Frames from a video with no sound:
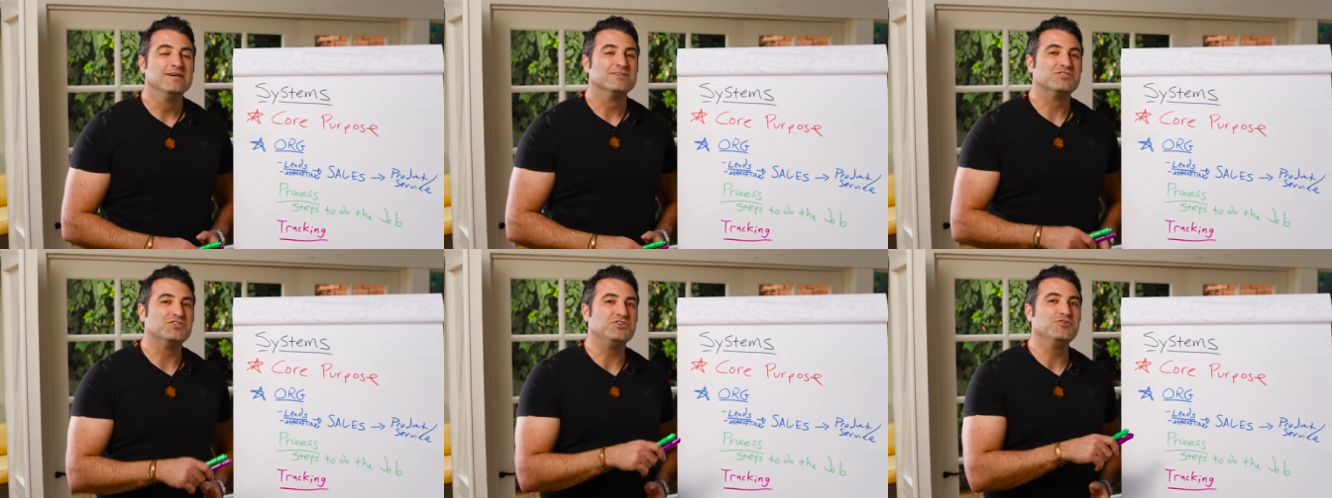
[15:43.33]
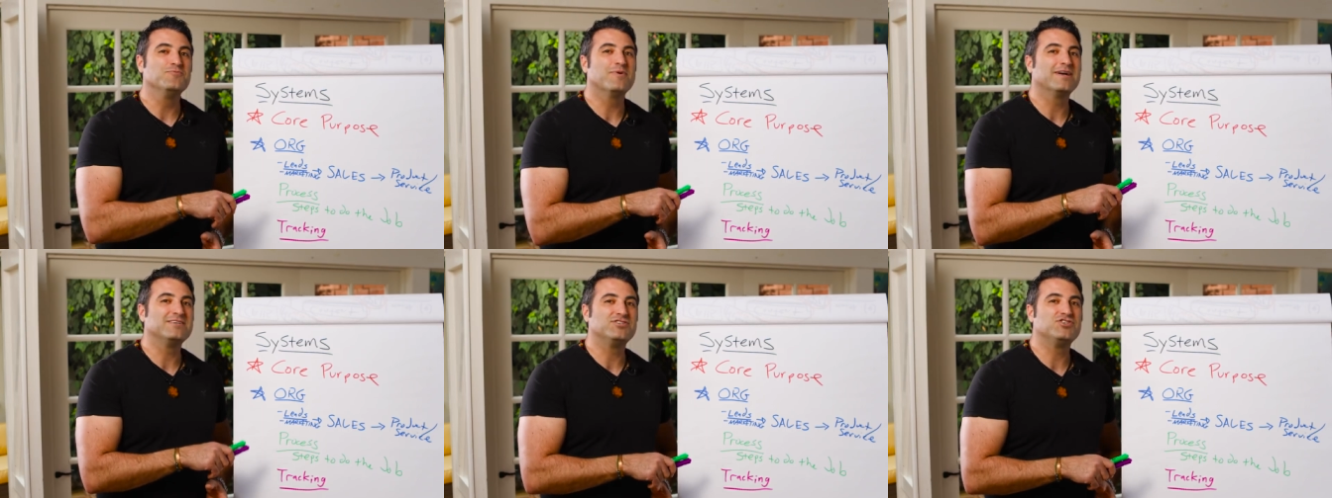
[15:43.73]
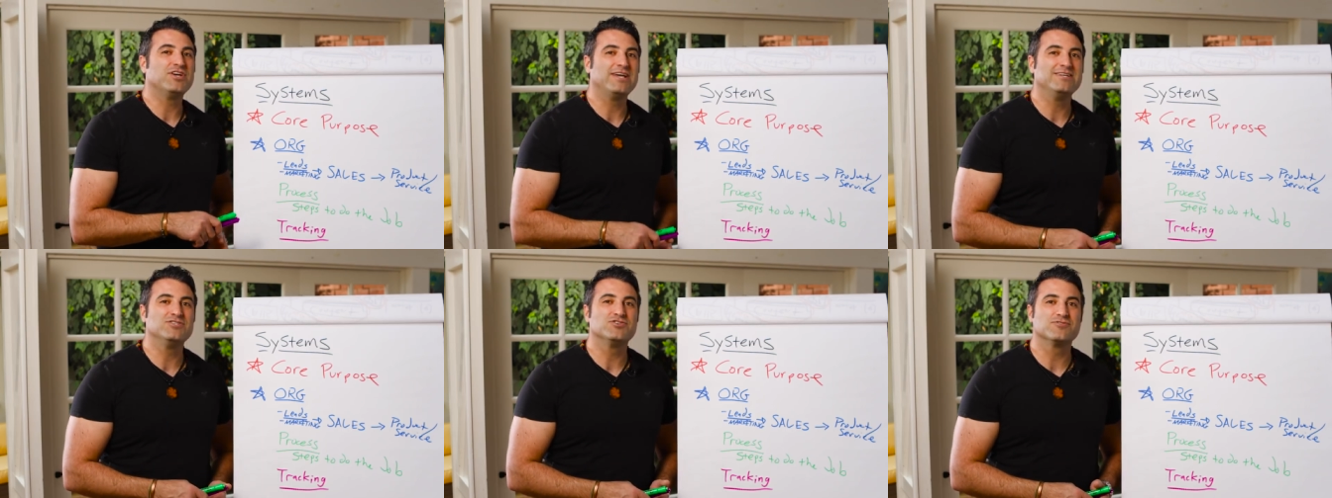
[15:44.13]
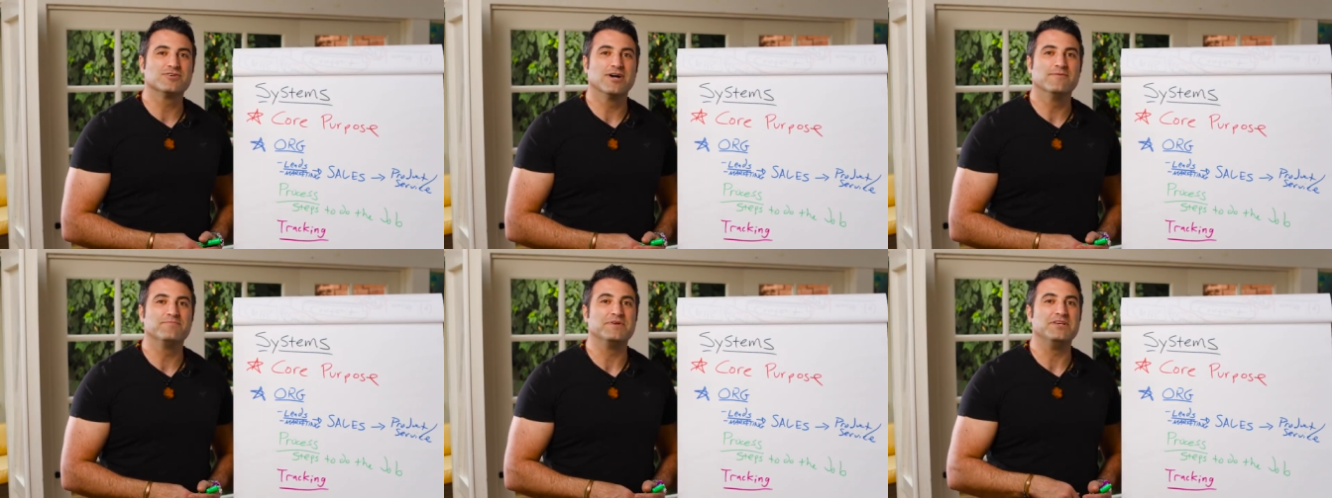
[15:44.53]
So you might change your
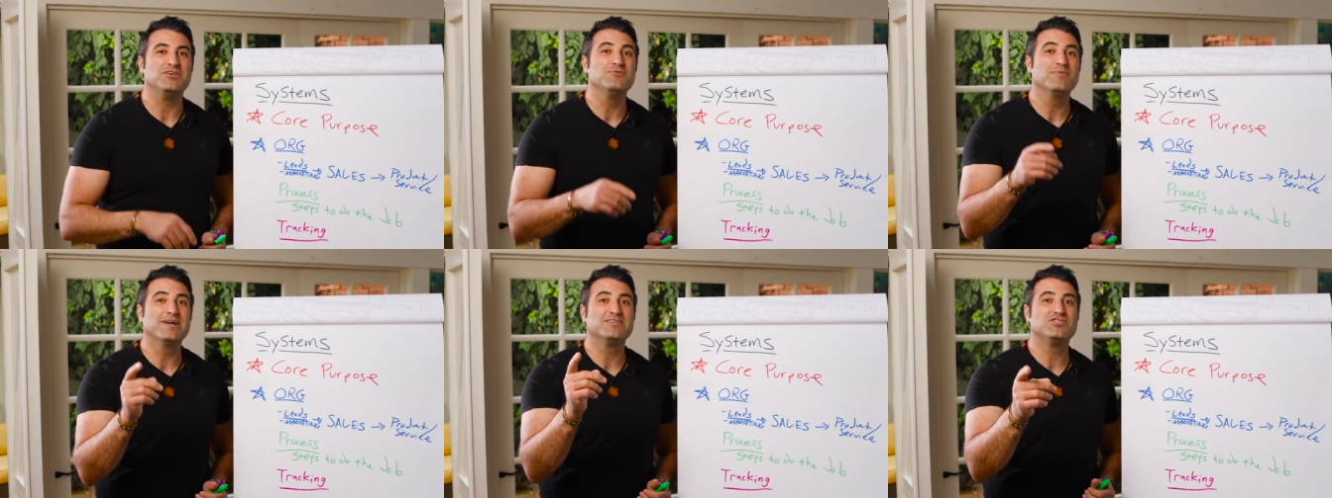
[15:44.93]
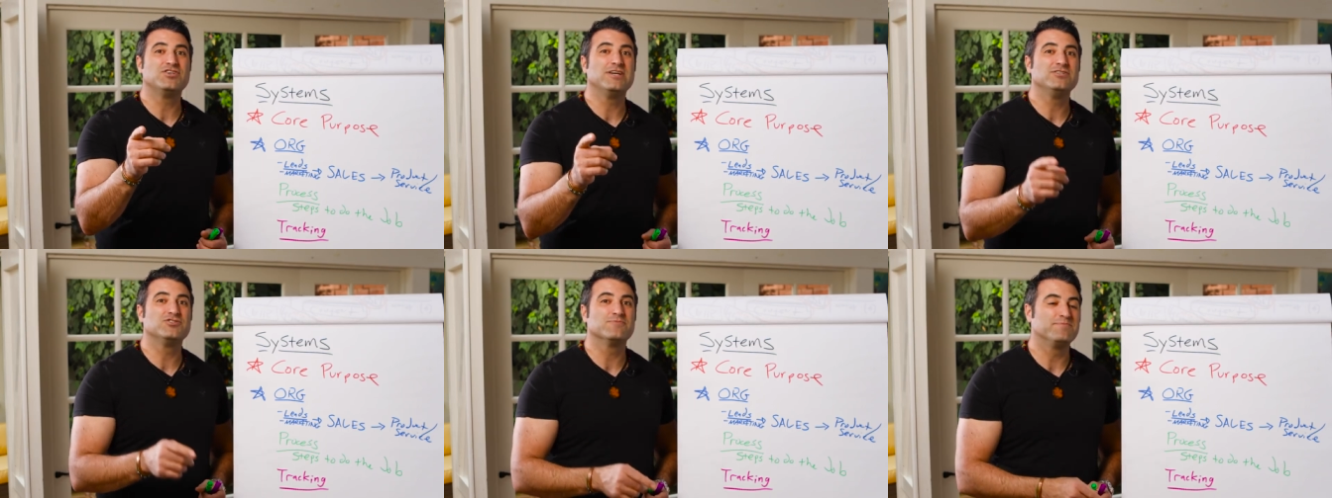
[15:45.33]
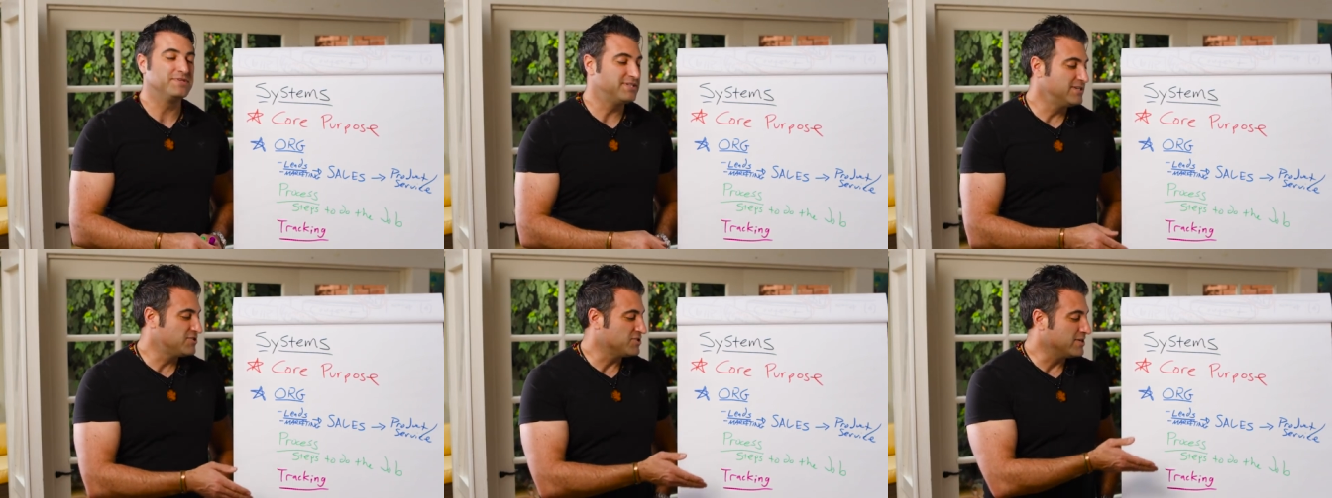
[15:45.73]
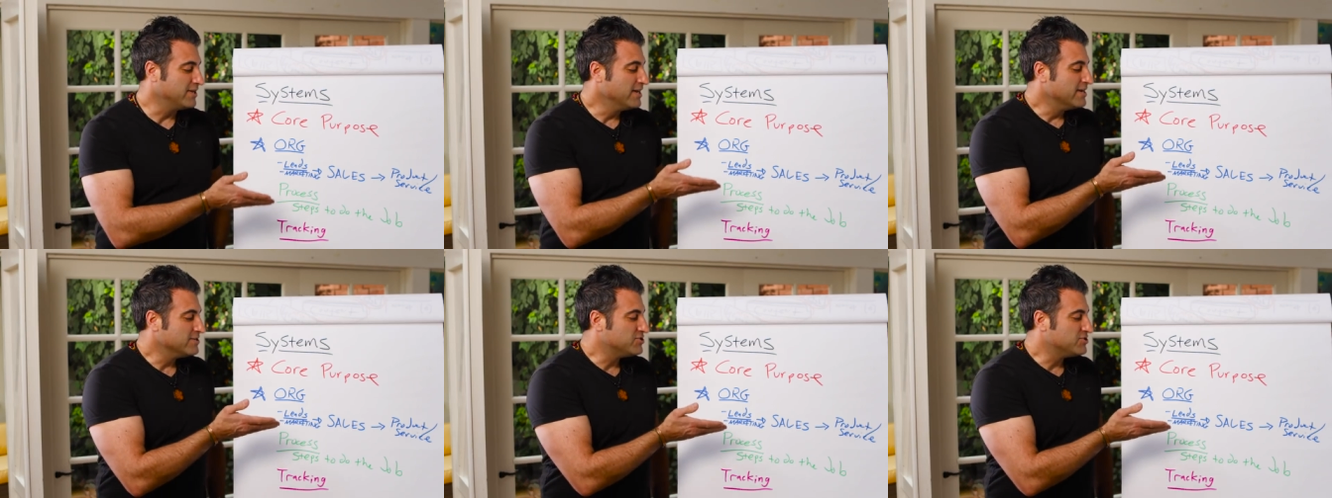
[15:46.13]
company. You might change your position